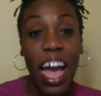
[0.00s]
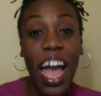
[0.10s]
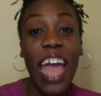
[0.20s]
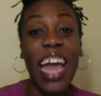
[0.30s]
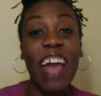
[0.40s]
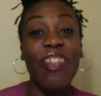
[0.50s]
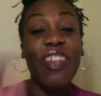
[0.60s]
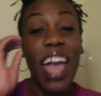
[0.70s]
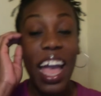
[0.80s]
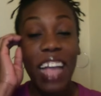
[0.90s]
And at the
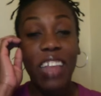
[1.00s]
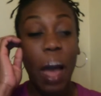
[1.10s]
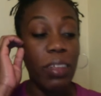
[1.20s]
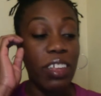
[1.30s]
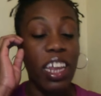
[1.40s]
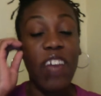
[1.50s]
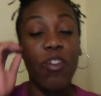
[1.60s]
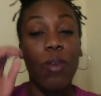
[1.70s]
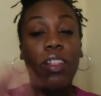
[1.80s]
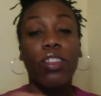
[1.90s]
end, Tom is going to give
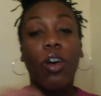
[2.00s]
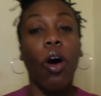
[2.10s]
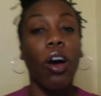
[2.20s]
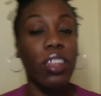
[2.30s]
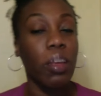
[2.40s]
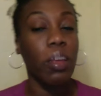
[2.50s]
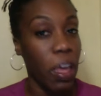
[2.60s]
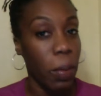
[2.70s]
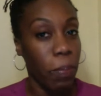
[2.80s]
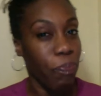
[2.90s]
away this awesome
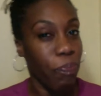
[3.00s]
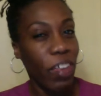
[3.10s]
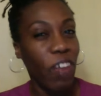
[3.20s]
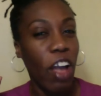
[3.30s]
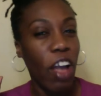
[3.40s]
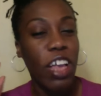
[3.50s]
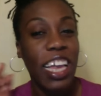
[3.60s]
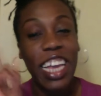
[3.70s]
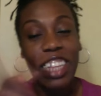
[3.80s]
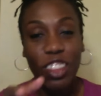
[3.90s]
tip of how you can
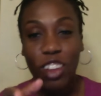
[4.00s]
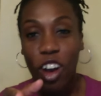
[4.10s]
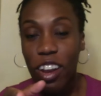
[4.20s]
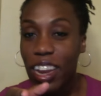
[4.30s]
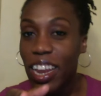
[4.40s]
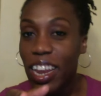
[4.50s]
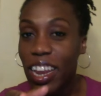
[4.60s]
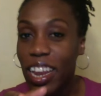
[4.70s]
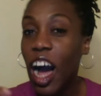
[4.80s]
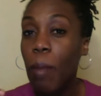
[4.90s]
get started
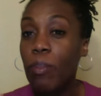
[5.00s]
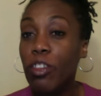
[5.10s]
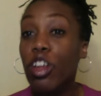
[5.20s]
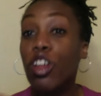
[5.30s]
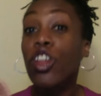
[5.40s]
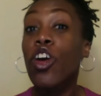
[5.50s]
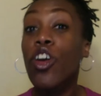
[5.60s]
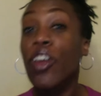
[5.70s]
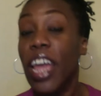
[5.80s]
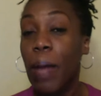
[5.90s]
to
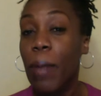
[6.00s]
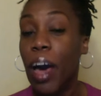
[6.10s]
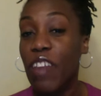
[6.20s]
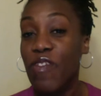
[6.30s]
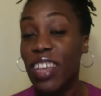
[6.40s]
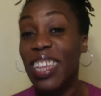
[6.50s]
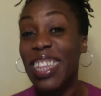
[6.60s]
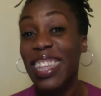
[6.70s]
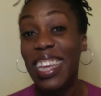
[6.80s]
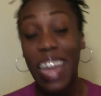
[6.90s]
learning about investing
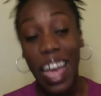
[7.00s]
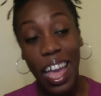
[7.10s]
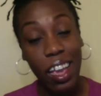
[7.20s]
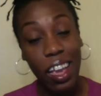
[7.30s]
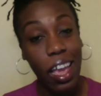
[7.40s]
today,